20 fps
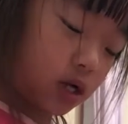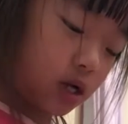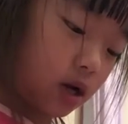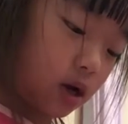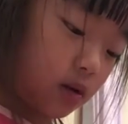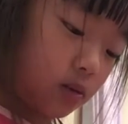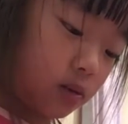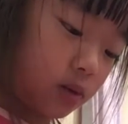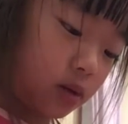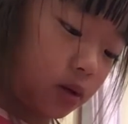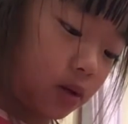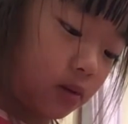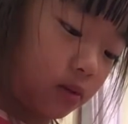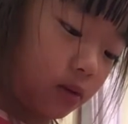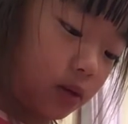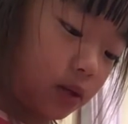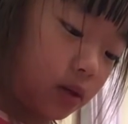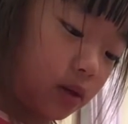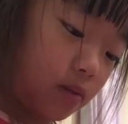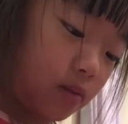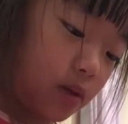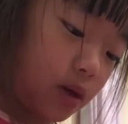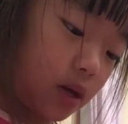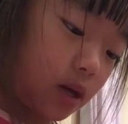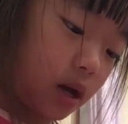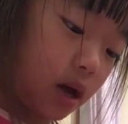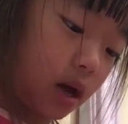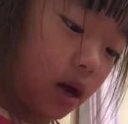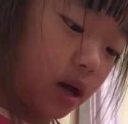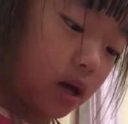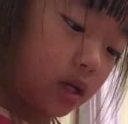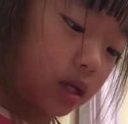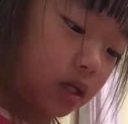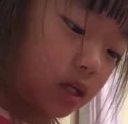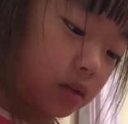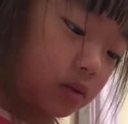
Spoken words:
to cover them with the big eyes.